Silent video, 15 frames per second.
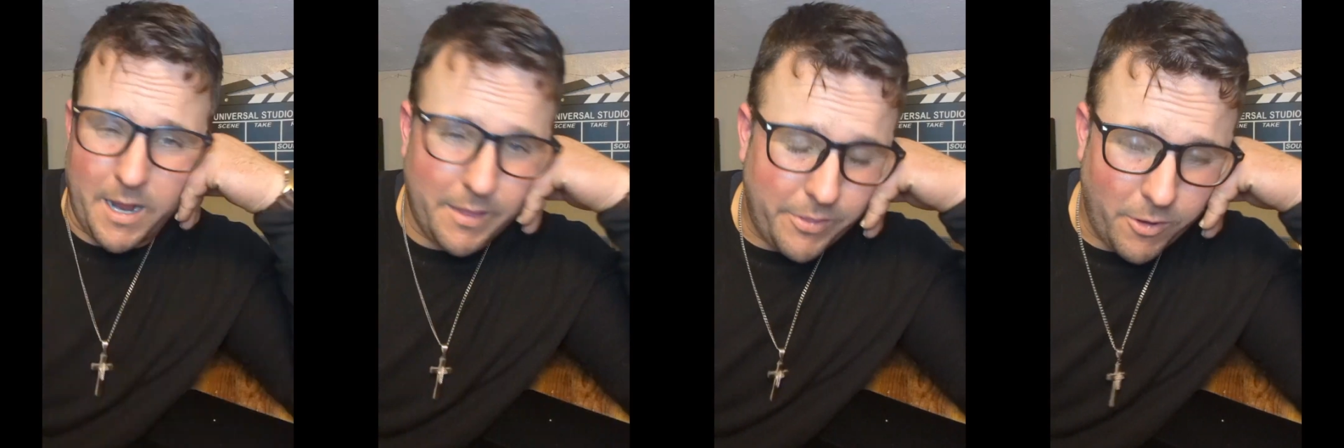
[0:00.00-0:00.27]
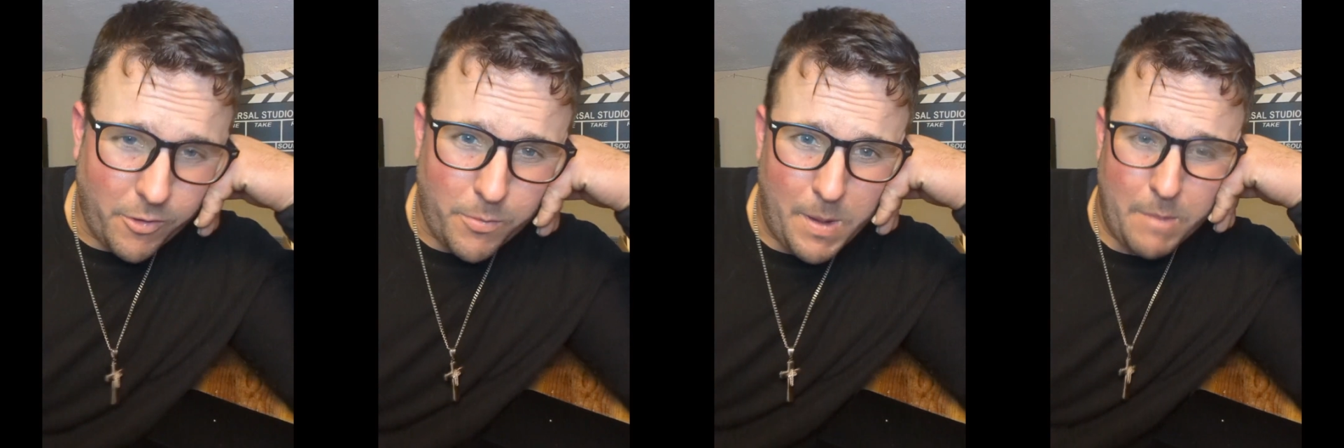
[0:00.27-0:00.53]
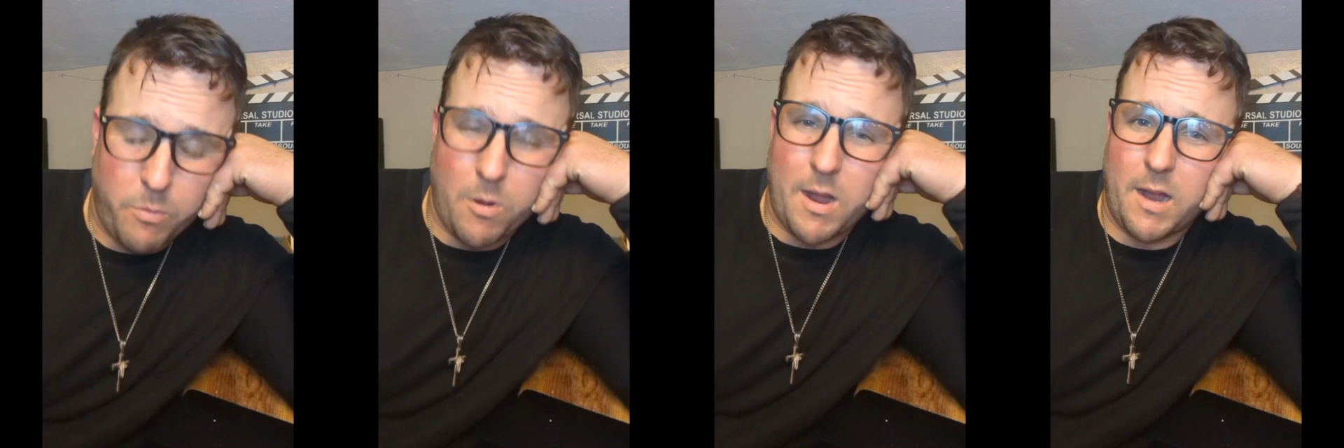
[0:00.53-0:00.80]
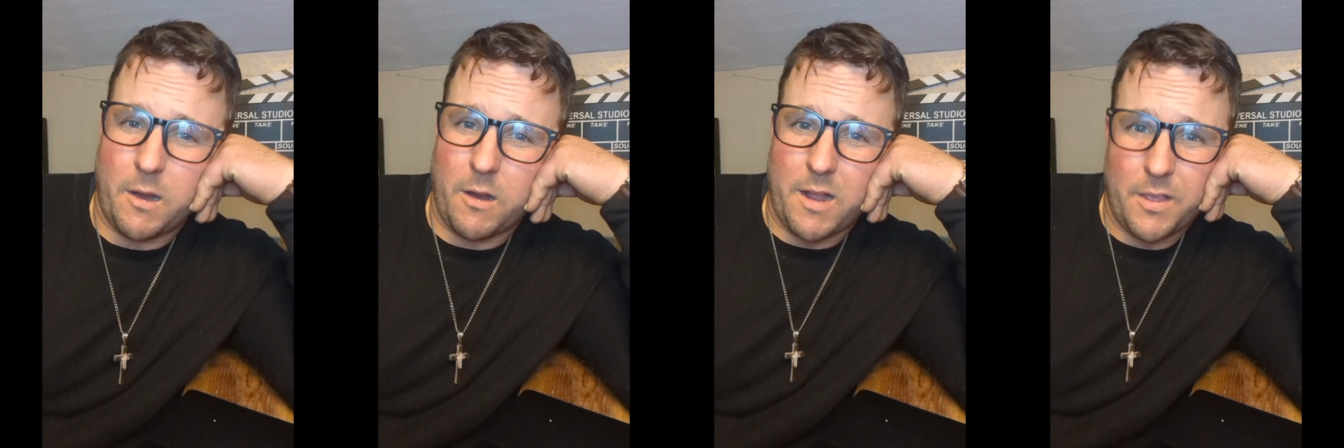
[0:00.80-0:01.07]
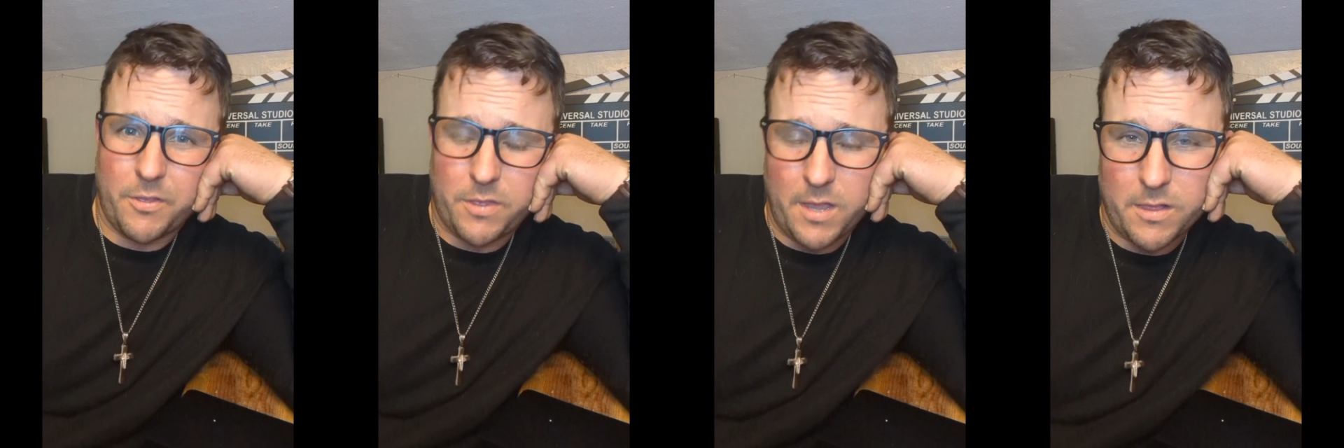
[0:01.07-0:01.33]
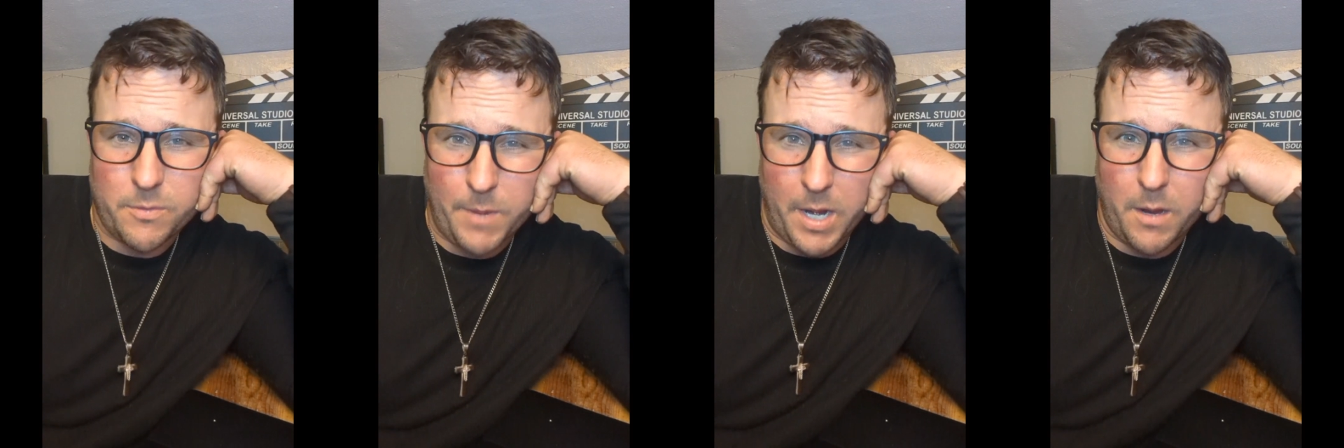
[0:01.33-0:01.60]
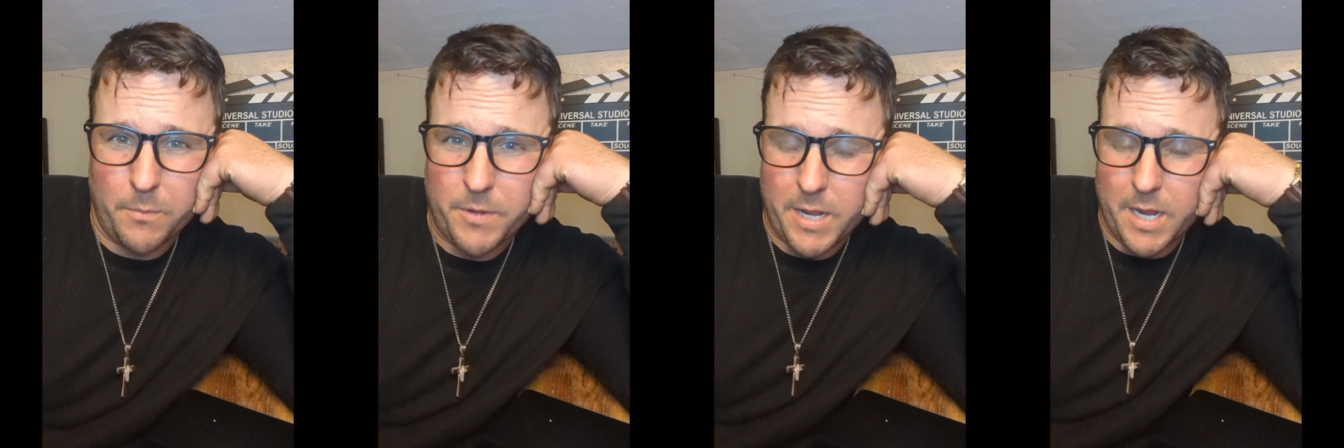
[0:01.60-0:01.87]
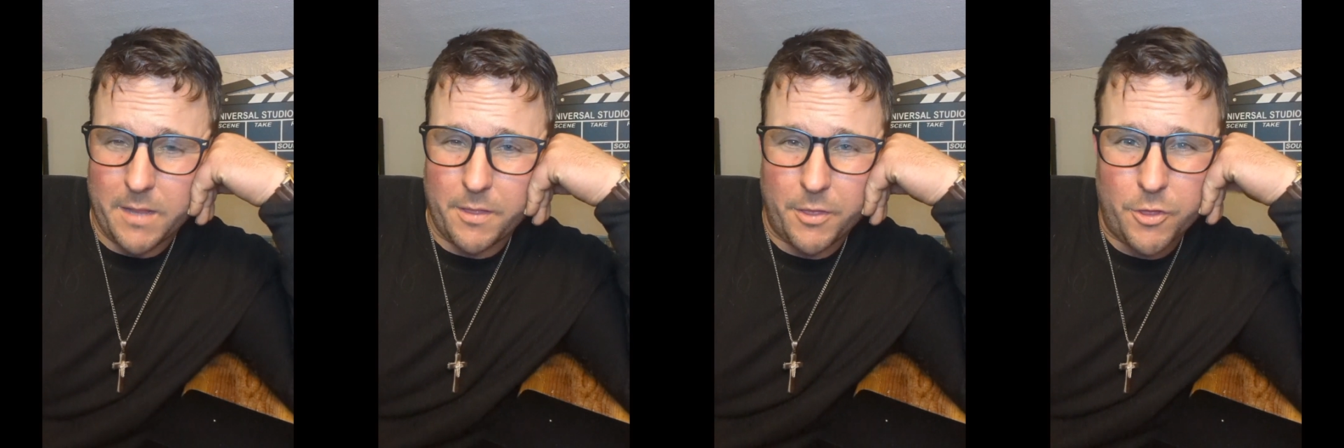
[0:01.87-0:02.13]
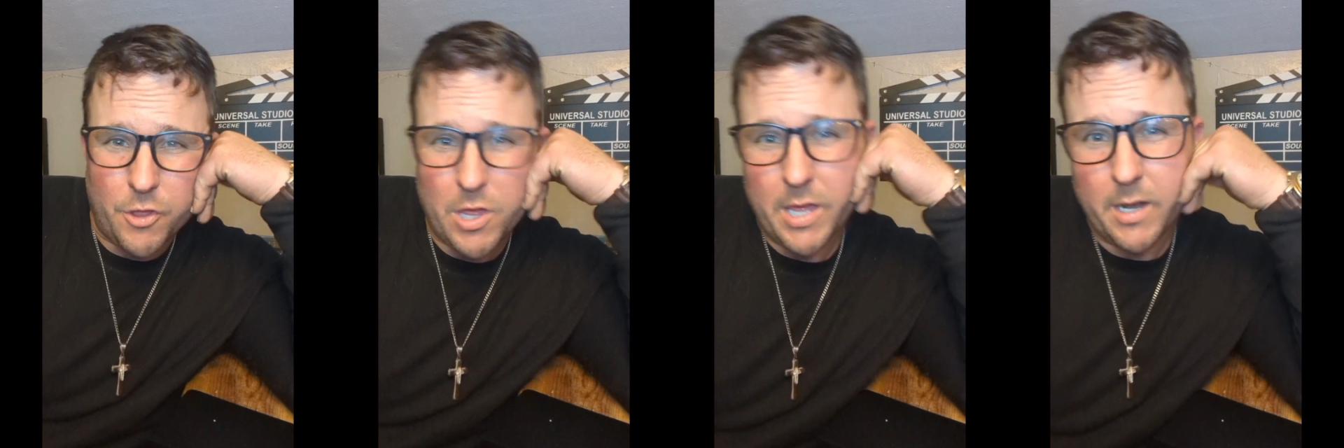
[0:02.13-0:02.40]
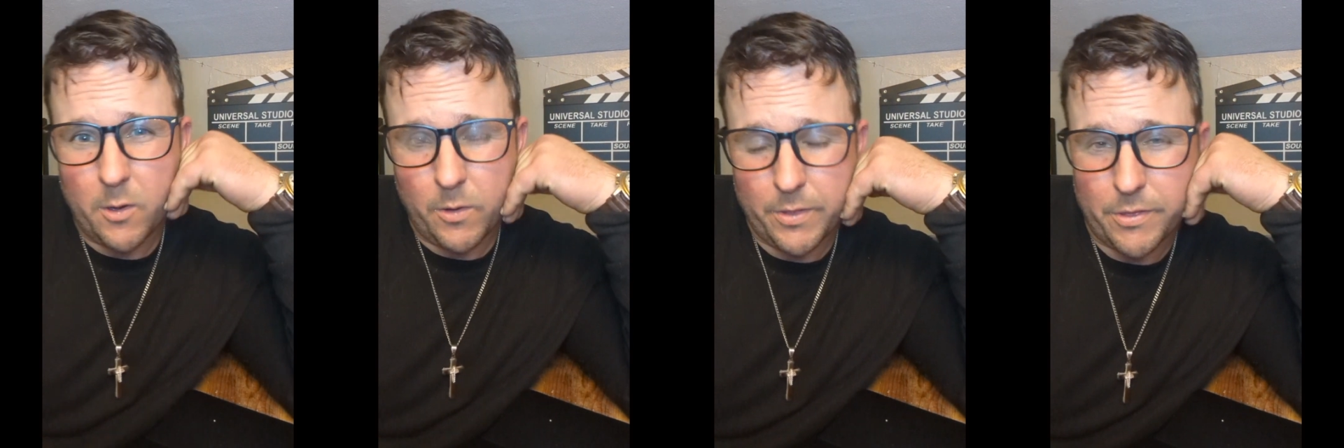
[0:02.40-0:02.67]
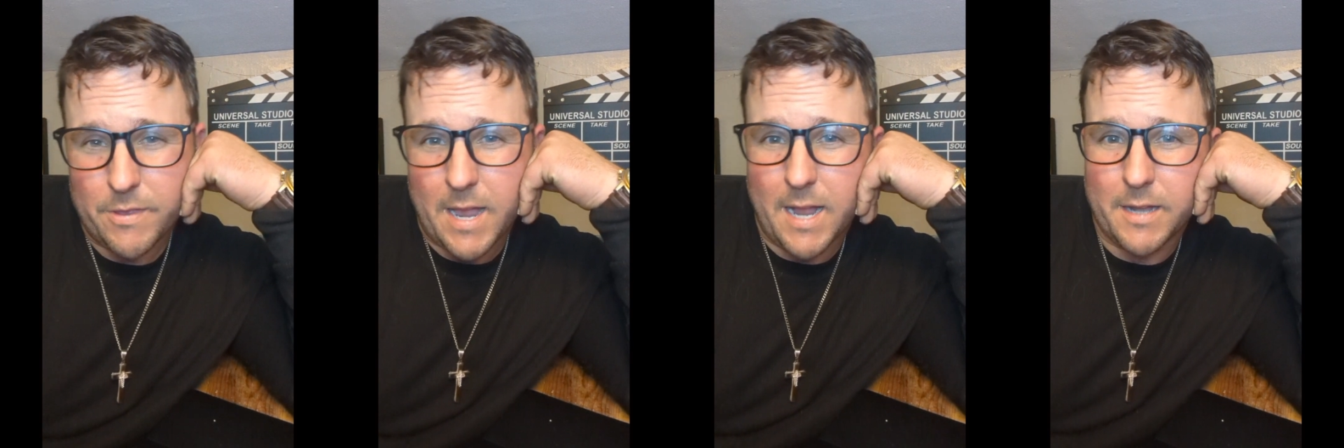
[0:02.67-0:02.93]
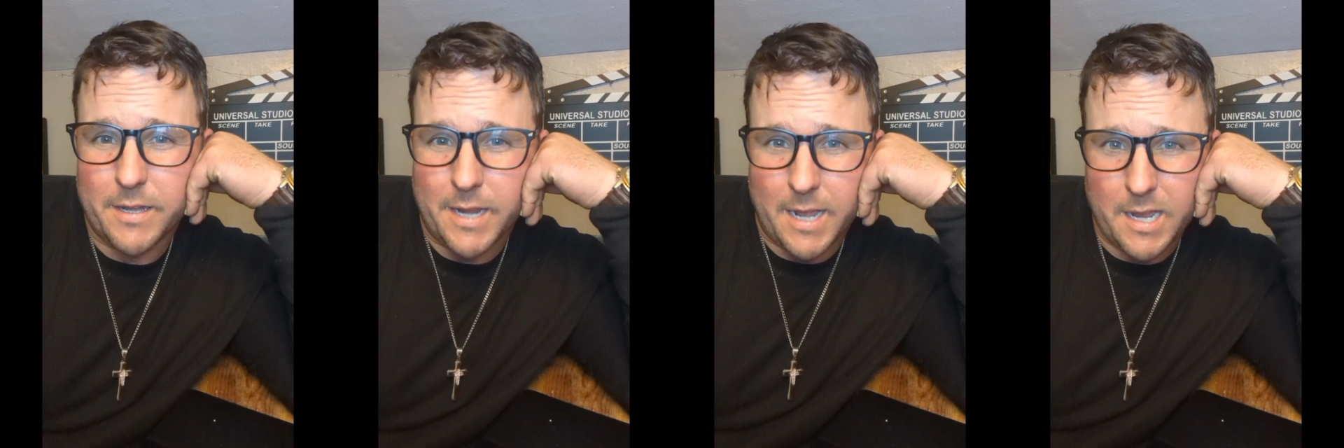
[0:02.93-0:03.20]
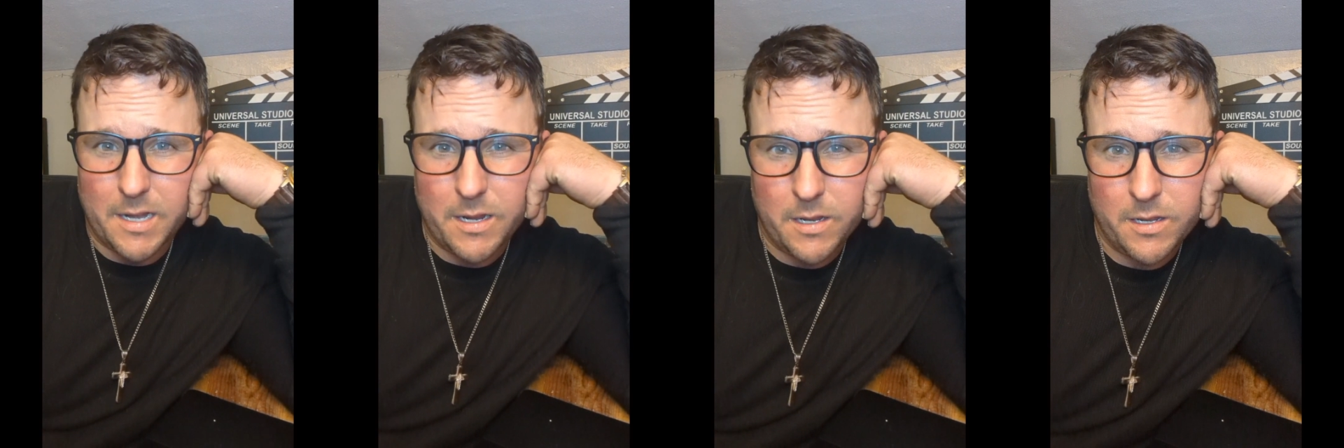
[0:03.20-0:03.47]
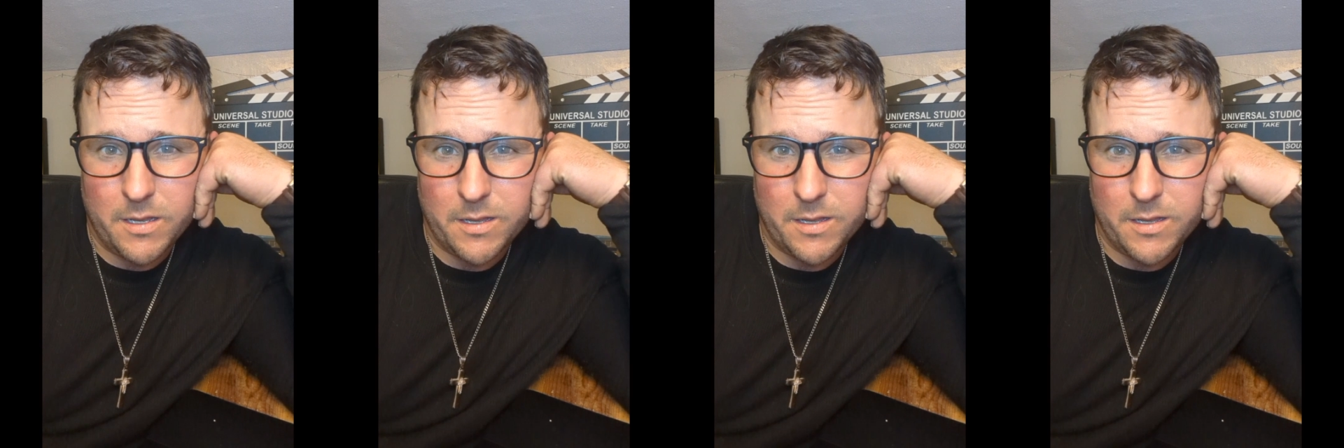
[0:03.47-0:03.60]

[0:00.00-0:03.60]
There's my progress. That's my update. This channel is not dead.